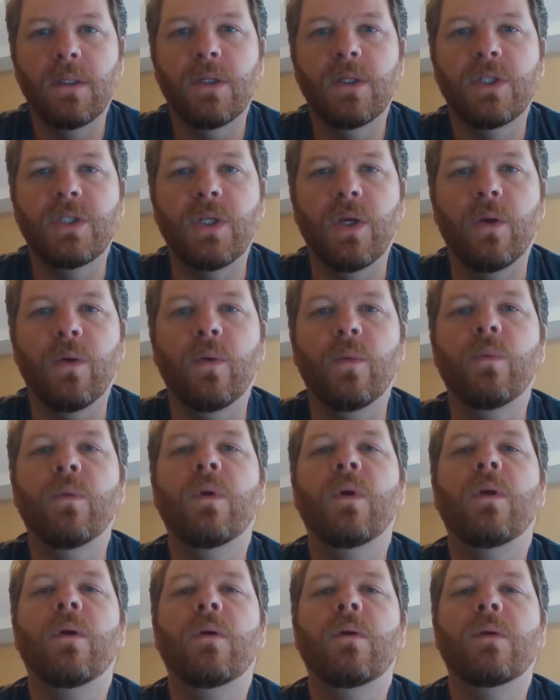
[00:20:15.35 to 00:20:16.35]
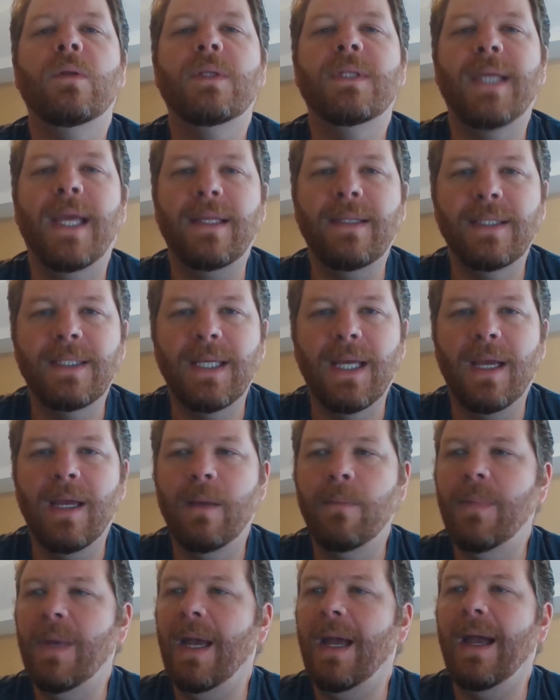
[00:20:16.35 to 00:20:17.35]
So take the
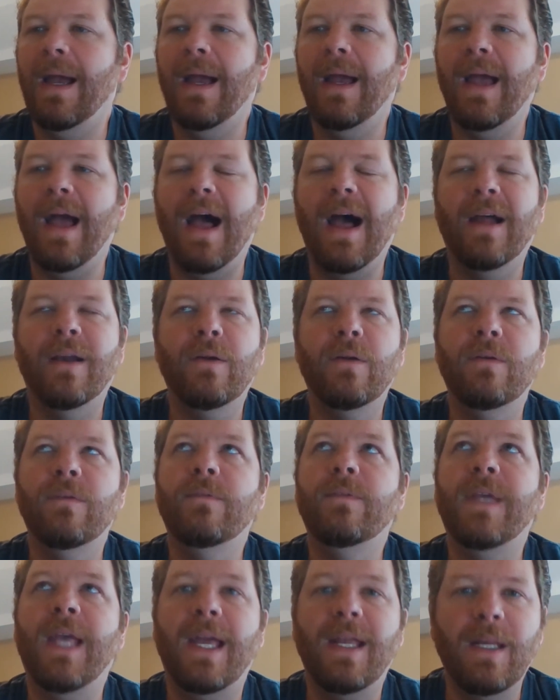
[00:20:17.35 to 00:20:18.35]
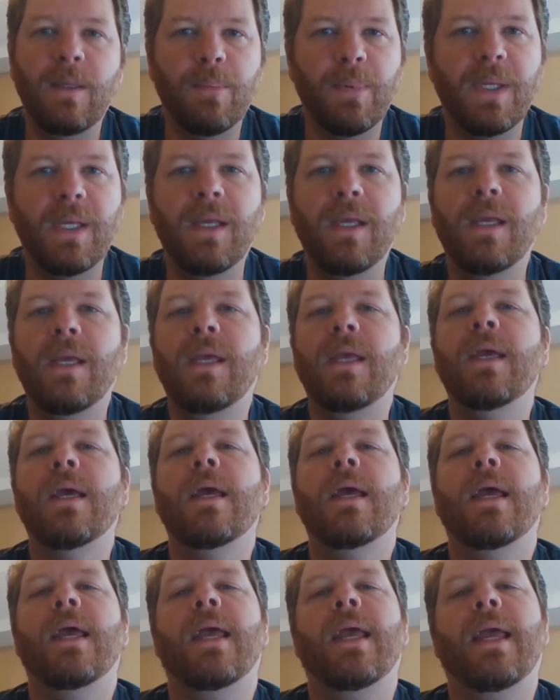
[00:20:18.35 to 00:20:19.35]
time out of K D P
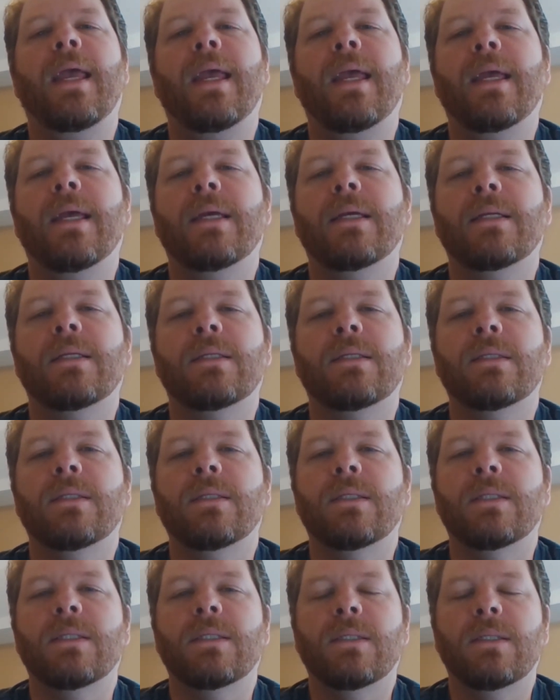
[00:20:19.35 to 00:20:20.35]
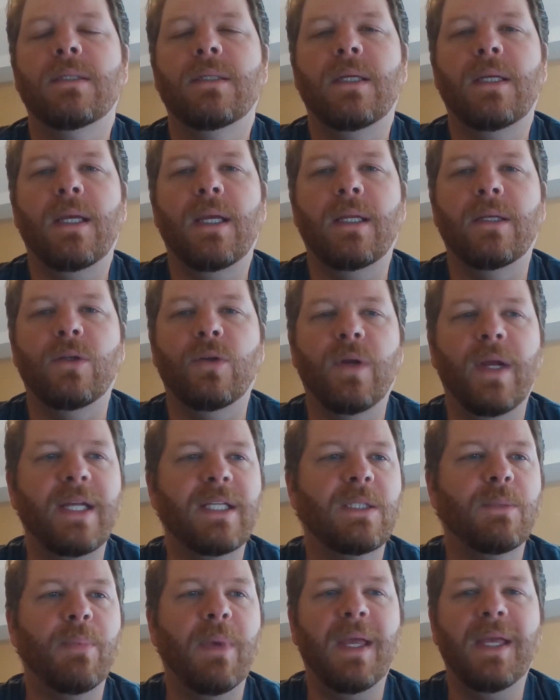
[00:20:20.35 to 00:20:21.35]
and and
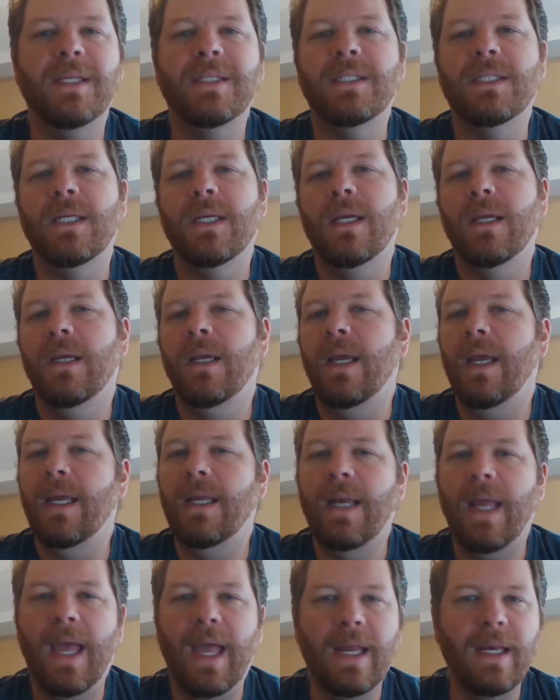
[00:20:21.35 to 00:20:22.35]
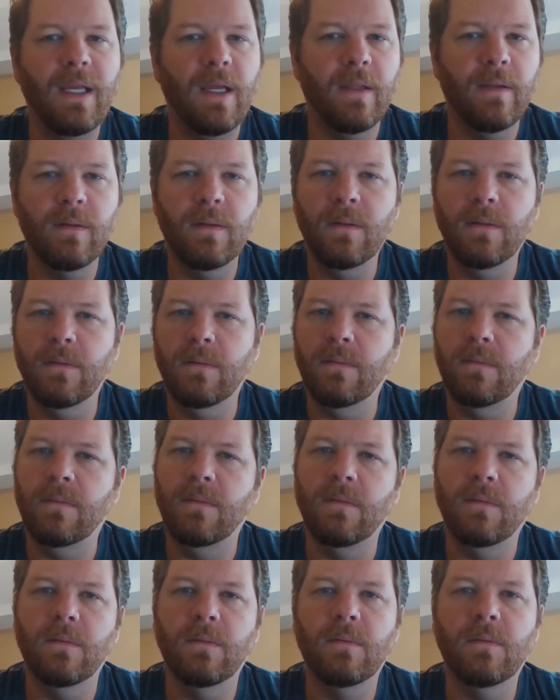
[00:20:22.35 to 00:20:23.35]
CreateSpace and any other
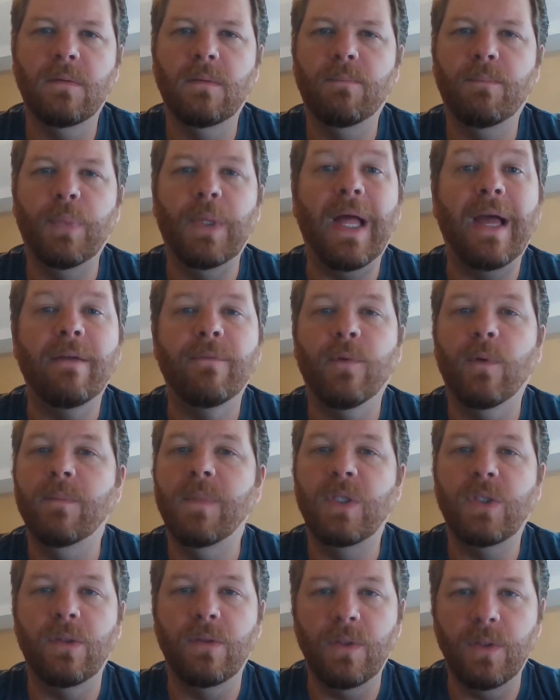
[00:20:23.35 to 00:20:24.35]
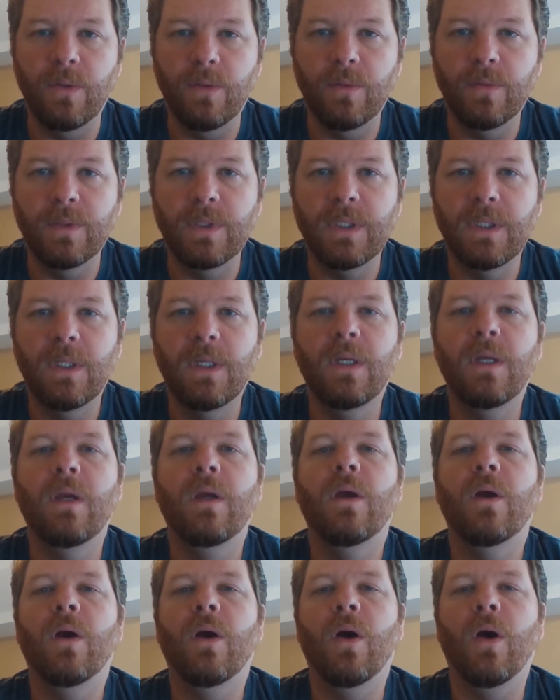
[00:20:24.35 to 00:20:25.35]
platform that you use.
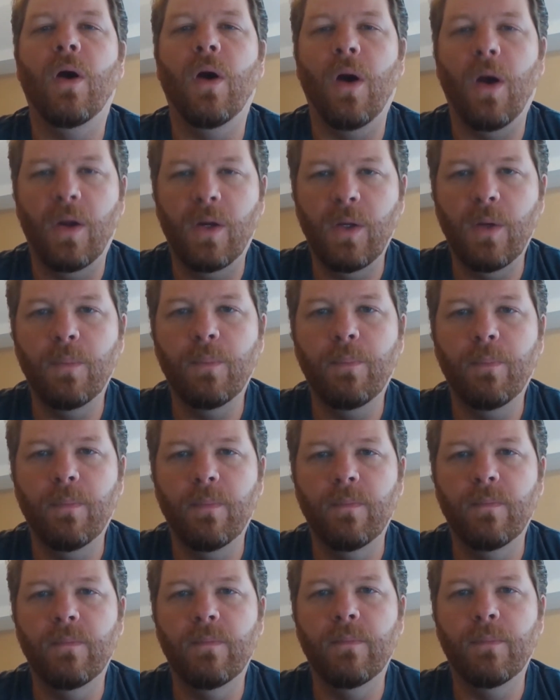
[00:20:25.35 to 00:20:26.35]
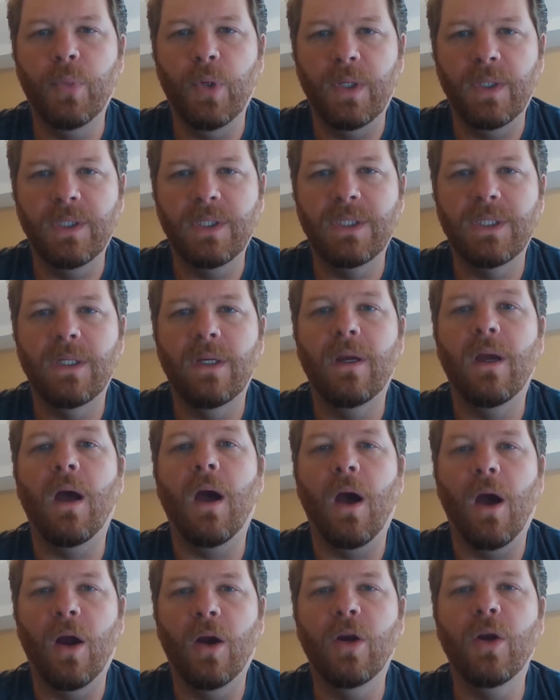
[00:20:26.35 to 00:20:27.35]
Audiobooks
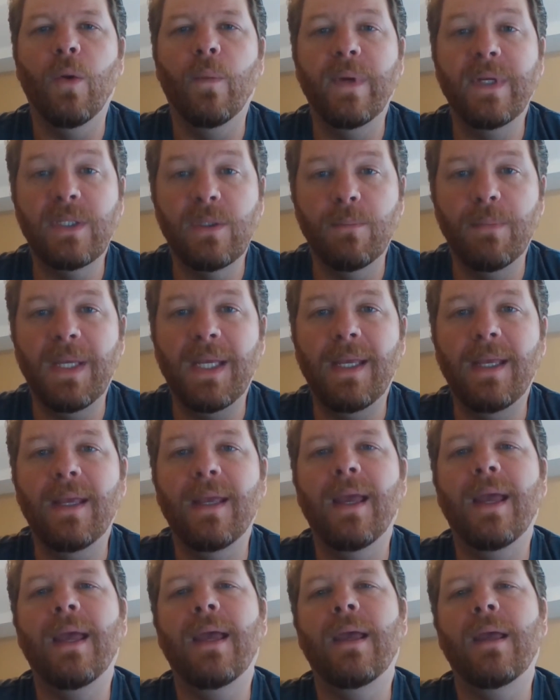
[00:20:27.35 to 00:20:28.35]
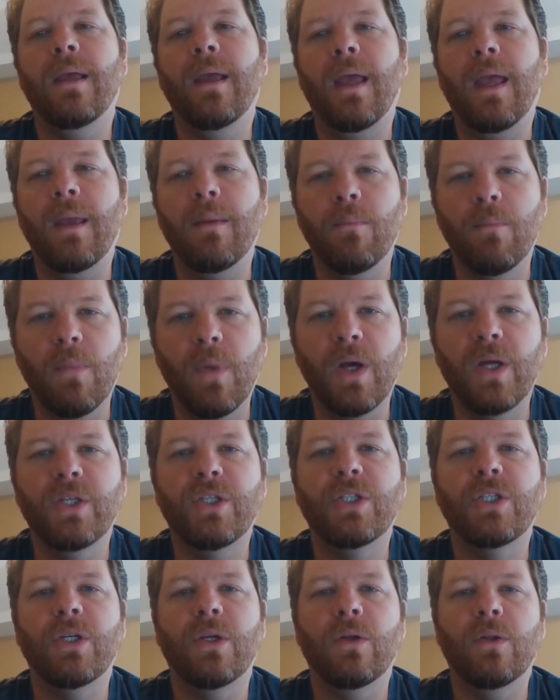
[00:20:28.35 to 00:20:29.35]
are going to be a
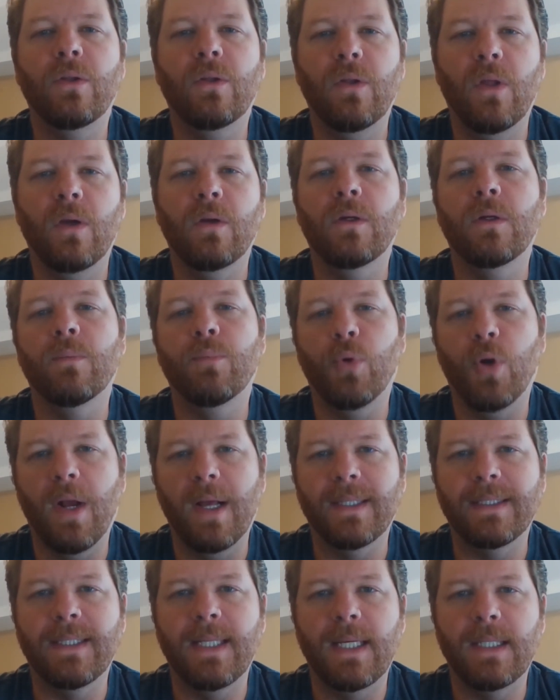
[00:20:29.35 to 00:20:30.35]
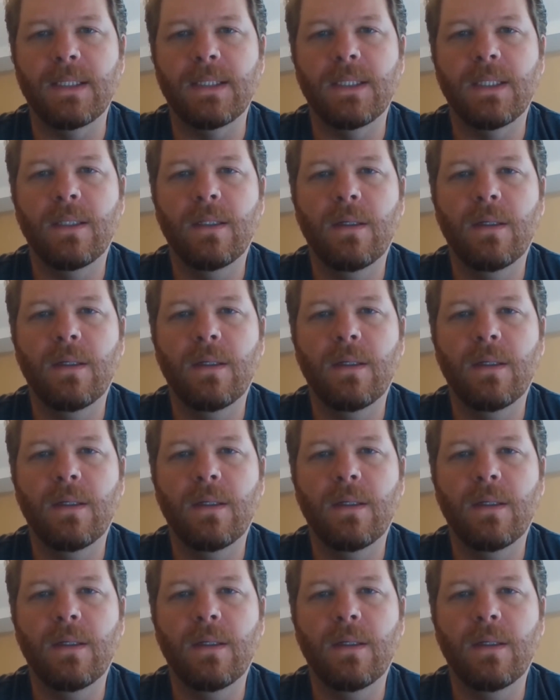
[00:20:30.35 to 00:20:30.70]
much longer process,